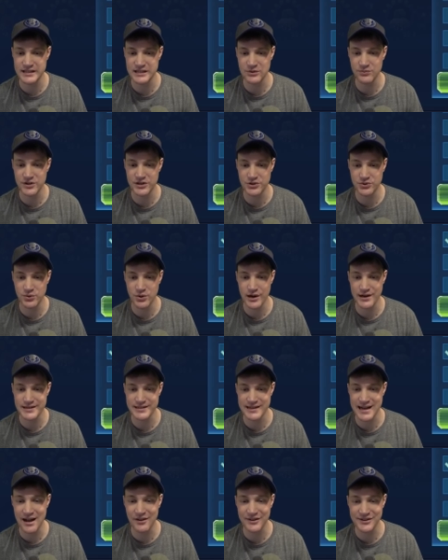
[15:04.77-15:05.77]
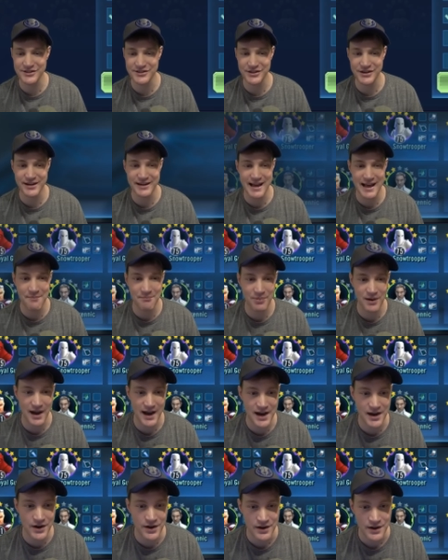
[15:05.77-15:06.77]
decent with droids. Now let's look at
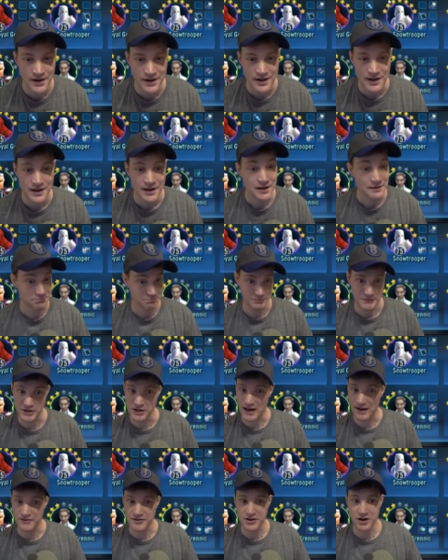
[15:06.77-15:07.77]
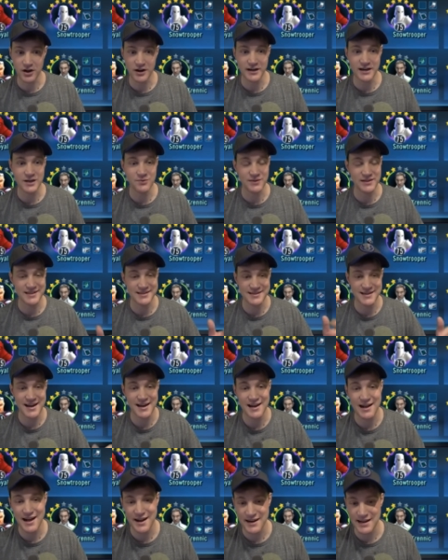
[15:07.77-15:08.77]
Empire. You have Tarkin with the
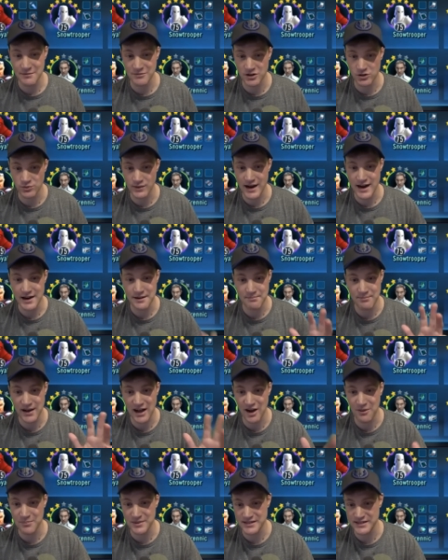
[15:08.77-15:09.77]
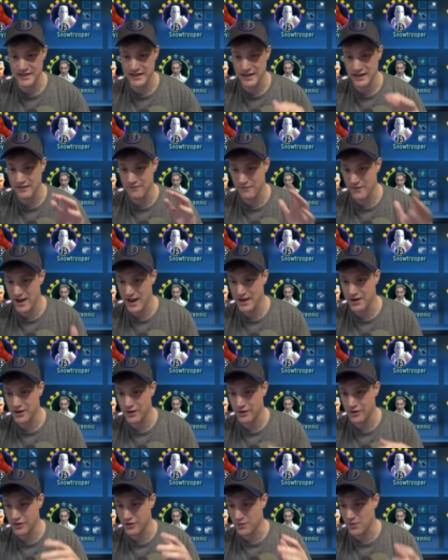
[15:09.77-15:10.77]
Zeta on him, great. Palpatine,
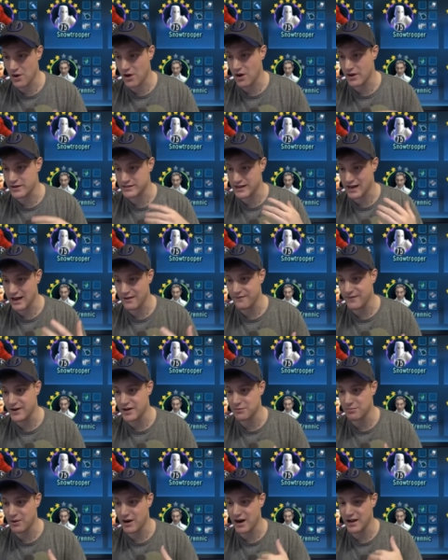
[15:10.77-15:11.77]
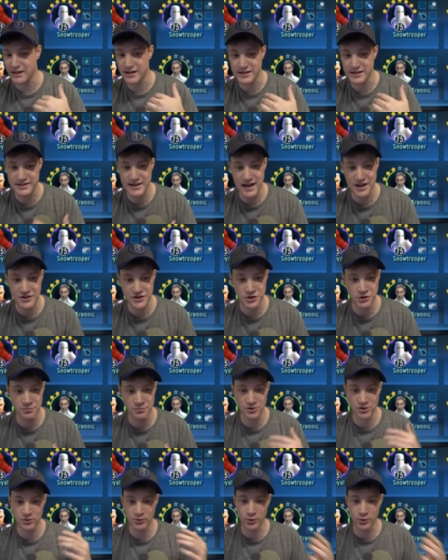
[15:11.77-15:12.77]
Vader, Thrawn, Tie Fighter pilot, Death
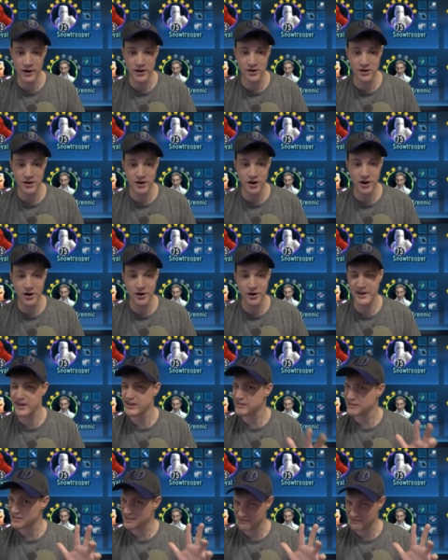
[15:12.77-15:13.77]
Trooper, Royal Guard.